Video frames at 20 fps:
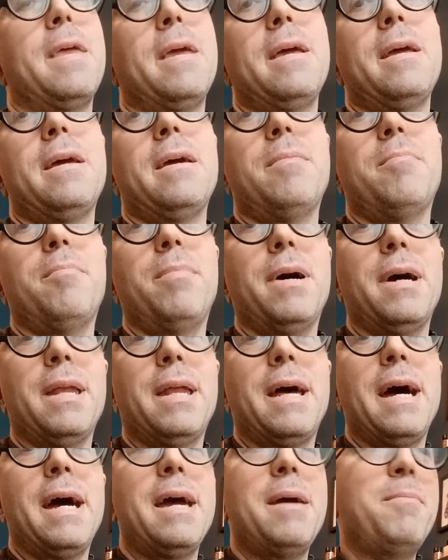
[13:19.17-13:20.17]
But
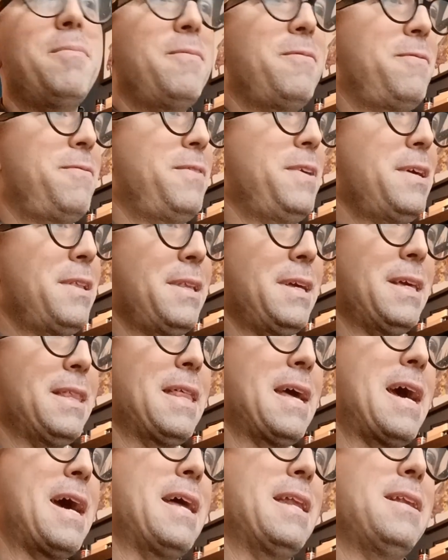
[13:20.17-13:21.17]
I'm feeling
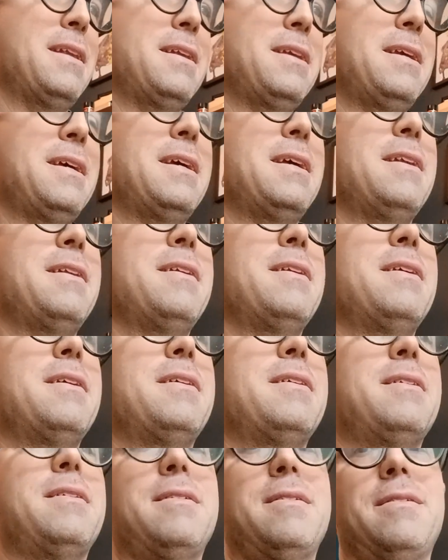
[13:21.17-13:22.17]
that in
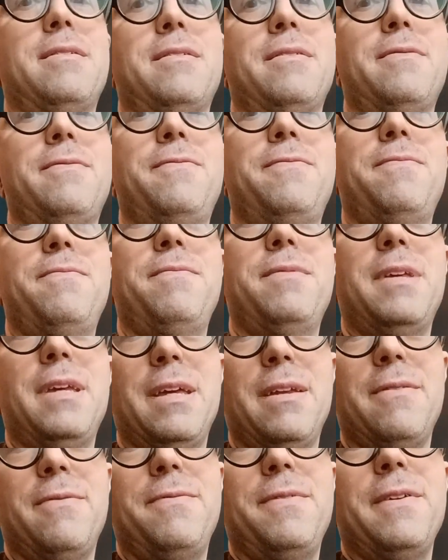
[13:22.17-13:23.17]

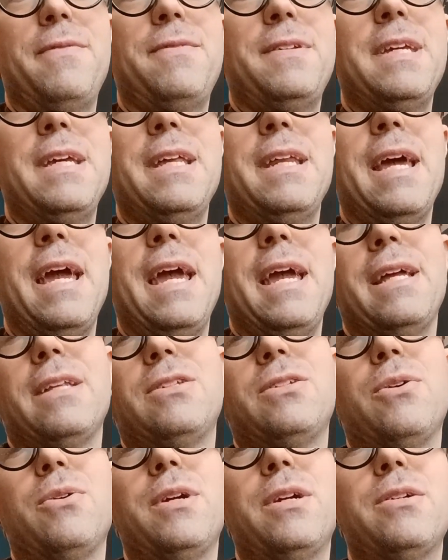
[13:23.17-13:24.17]
15/8.
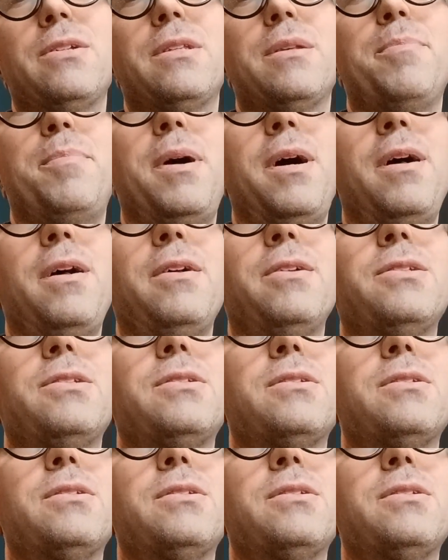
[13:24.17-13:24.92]
So here's the pulse.